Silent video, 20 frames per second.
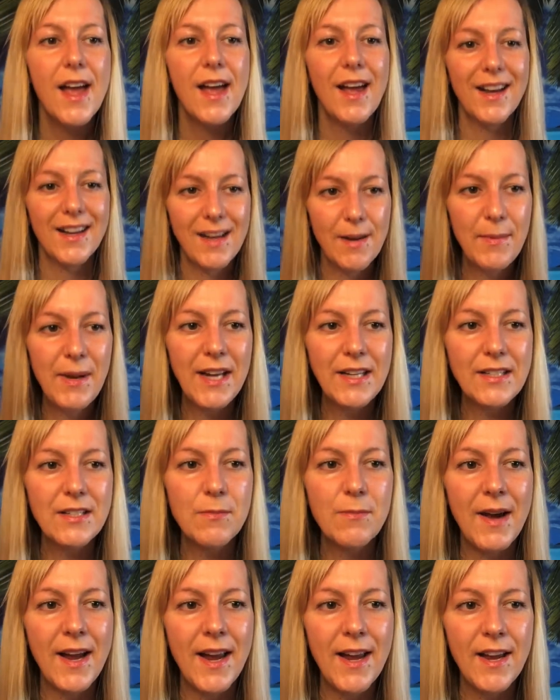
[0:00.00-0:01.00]
Let me get to
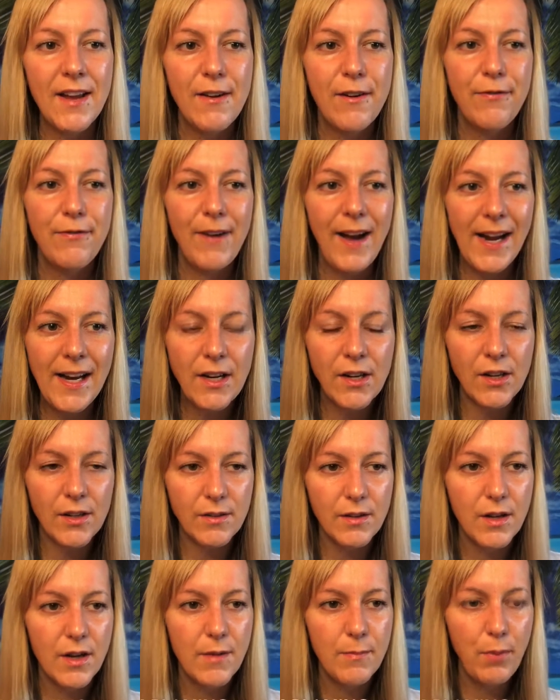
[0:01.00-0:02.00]
my
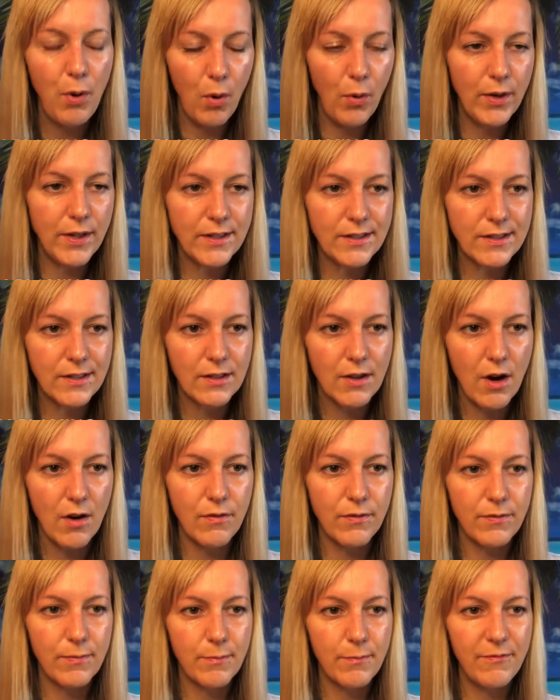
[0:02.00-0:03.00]
final point
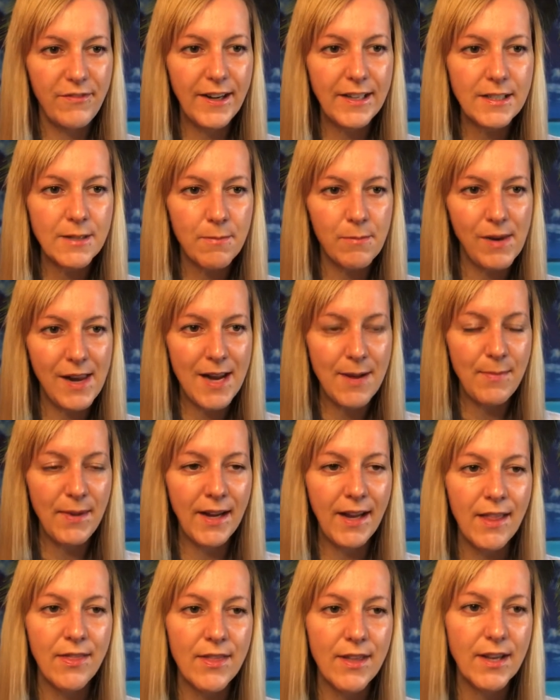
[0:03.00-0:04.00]
of victim
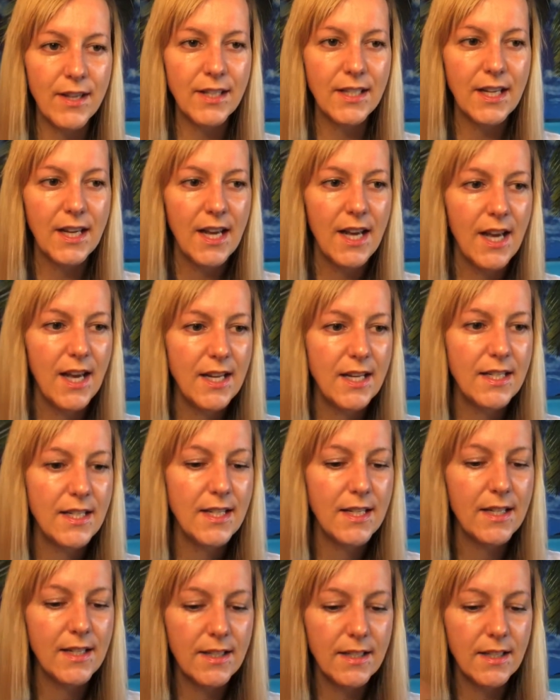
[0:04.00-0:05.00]
blaming in the
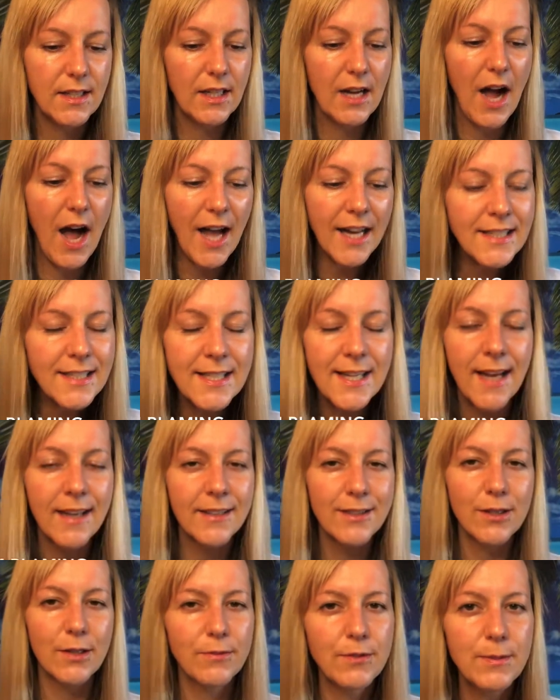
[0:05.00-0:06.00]

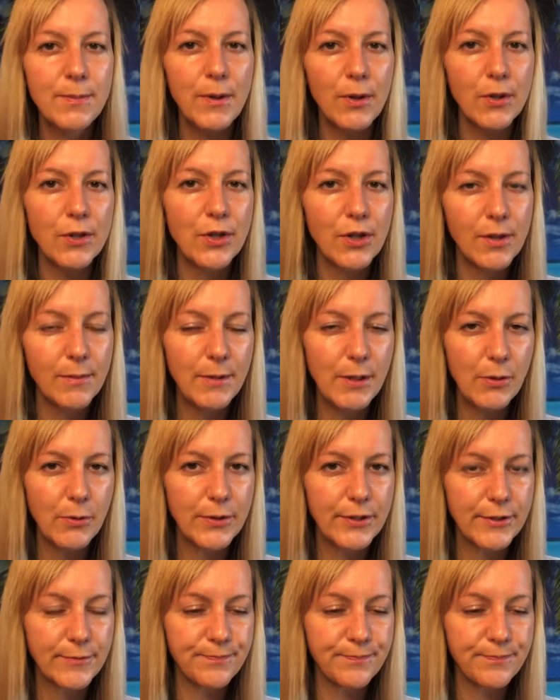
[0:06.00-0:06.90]
context of spiritual abuse.